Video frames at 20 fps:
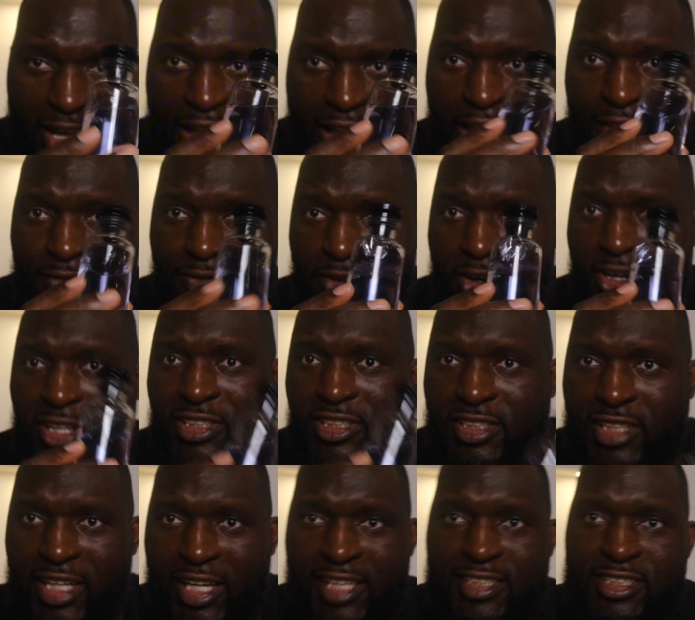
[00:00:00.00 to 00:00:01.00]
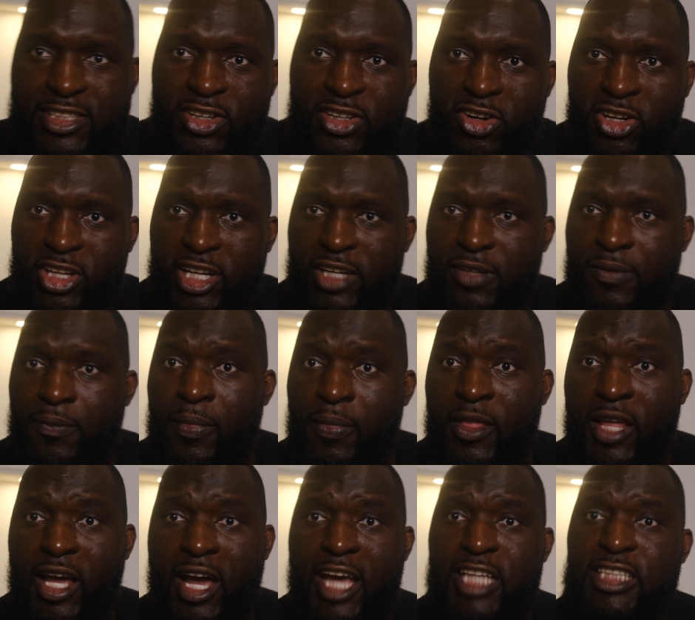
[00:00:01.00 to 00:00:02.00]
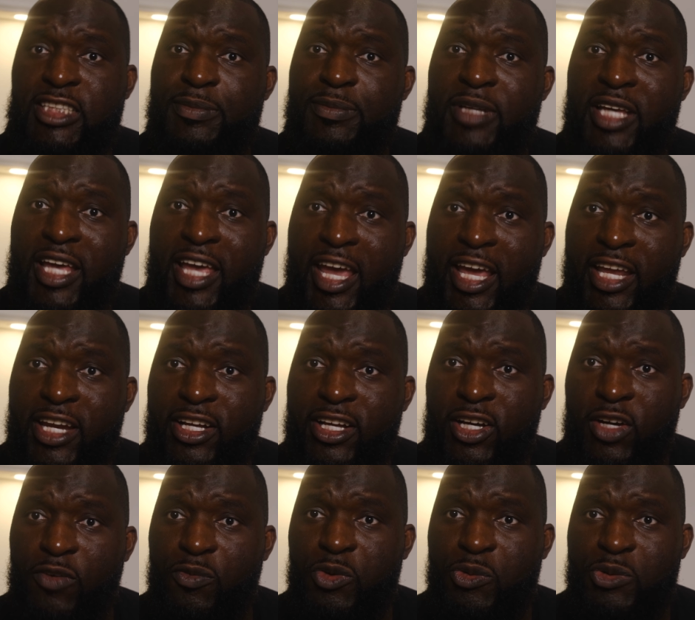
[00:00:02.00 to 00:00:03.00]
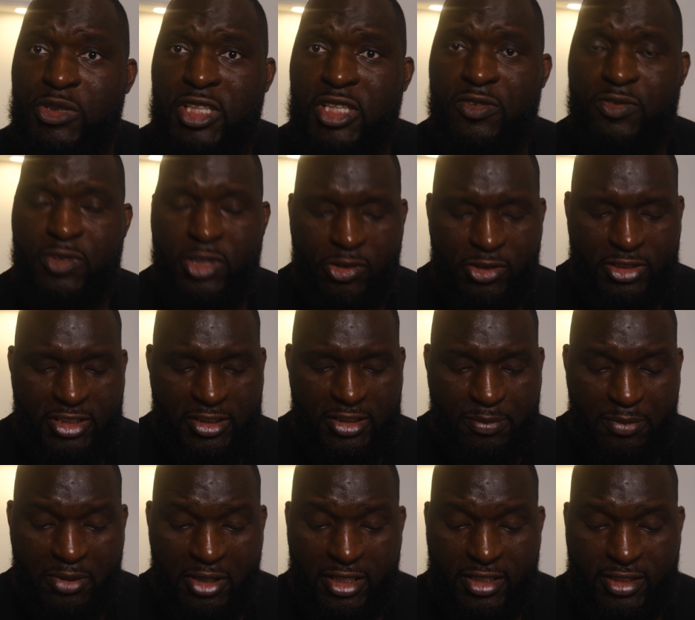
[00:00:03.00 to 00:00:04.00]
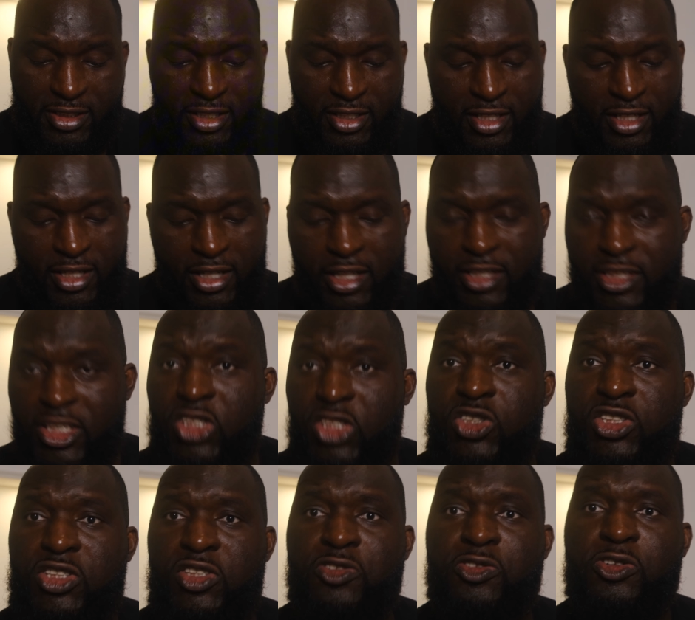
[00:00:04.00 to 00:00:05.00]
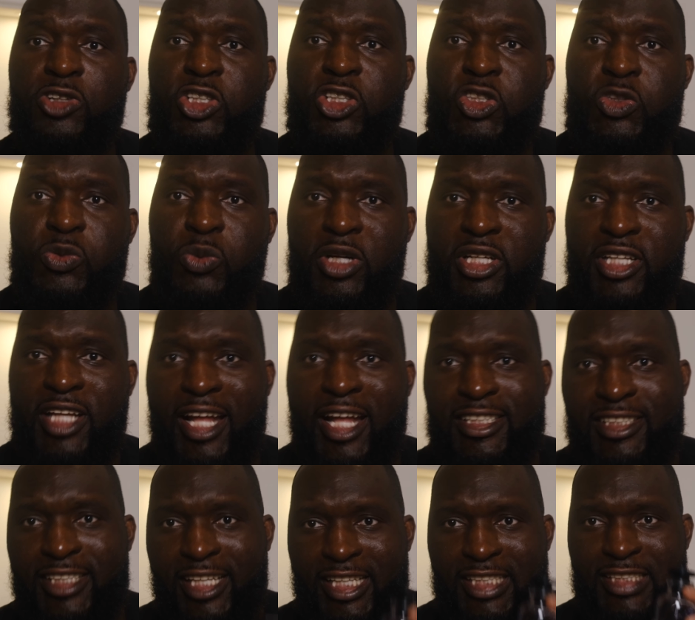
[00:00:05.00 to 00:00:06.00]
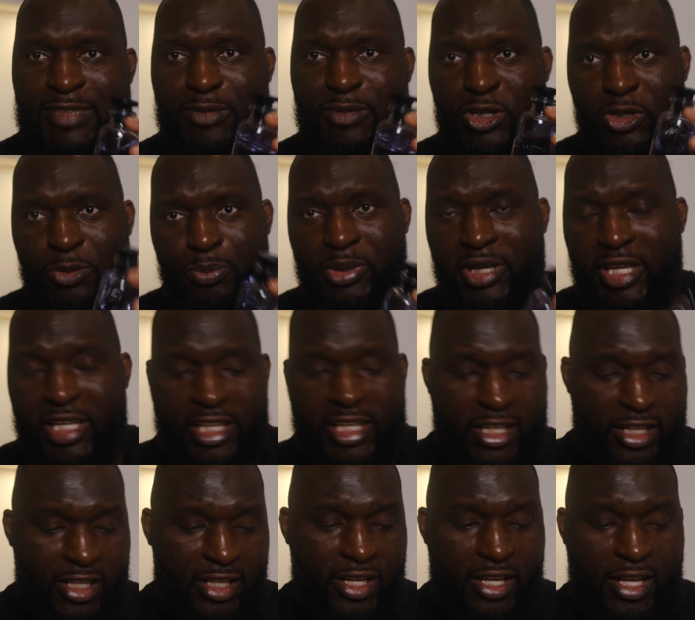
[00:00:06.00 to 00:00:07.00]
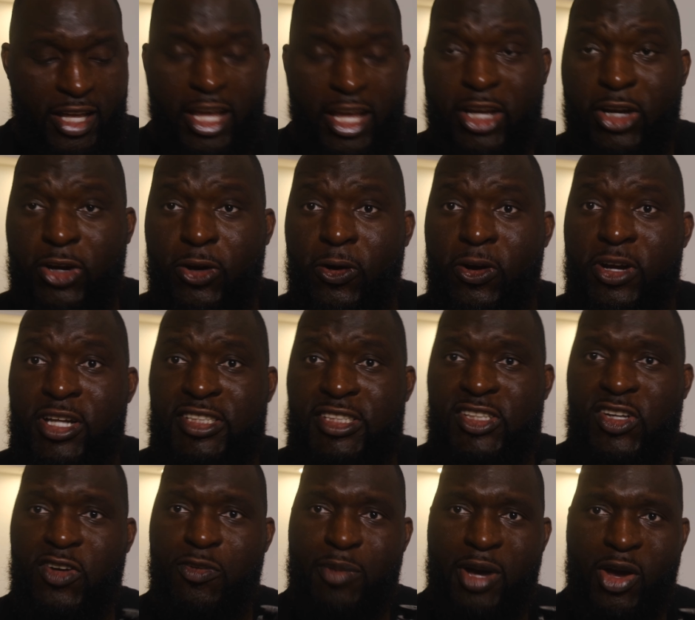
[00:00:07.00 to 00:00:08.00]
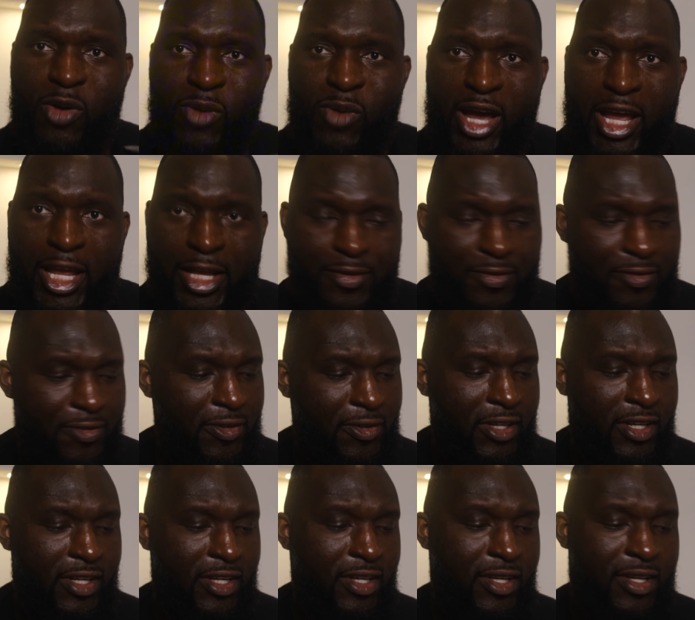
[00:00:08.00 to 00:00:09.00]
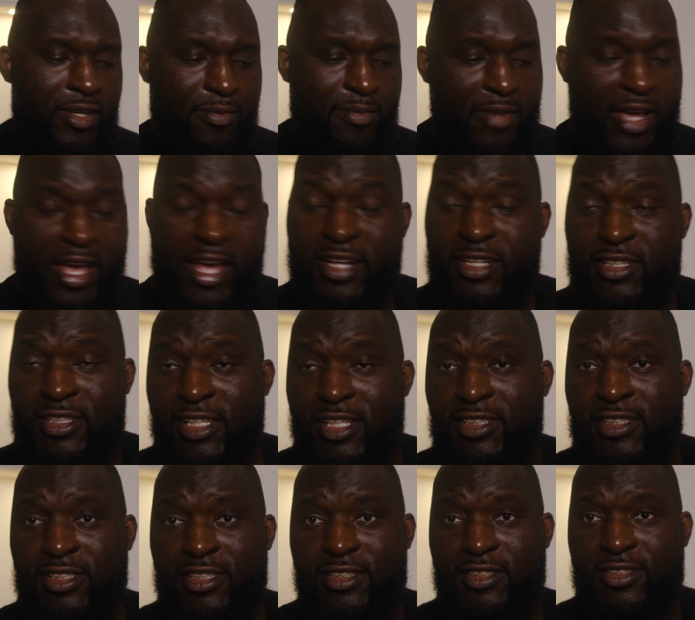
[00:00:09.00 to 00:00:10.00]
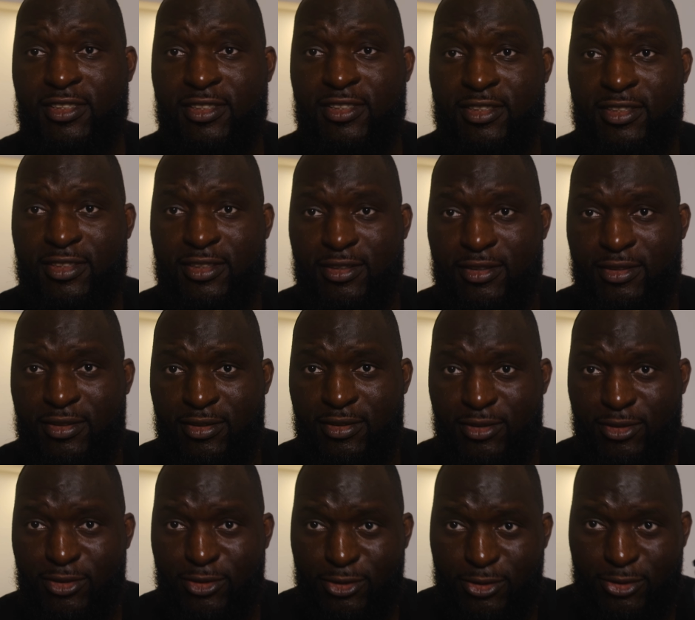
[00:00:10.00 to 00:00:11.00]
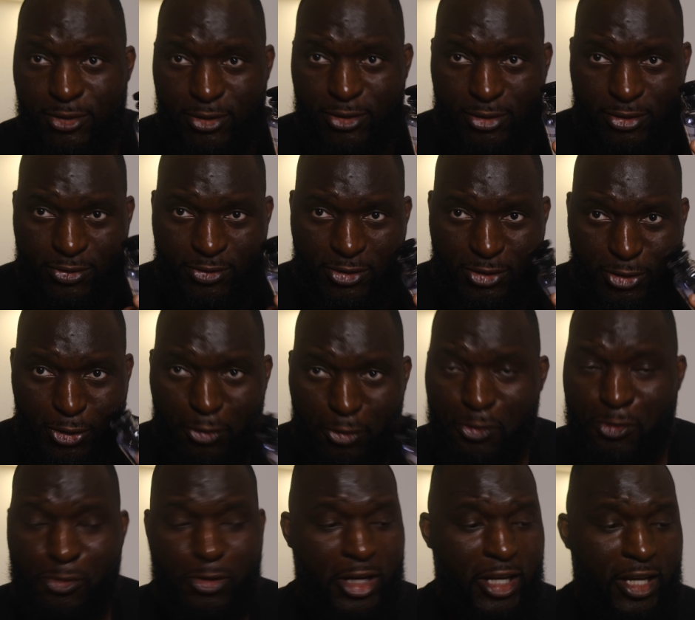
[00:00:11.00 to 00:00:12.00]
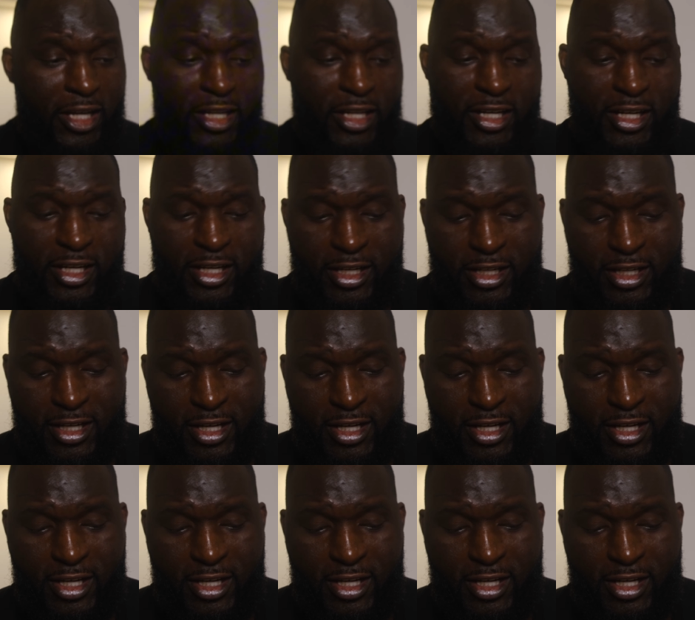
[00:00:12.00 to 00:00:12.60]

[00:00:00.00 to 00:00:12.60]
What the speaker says: At first, like I said earlier, I used to be a hater of Louis Vuitton fragrances, but this is the first one that changed my opinion. And courtesy of my wife, man, this is so freaking good.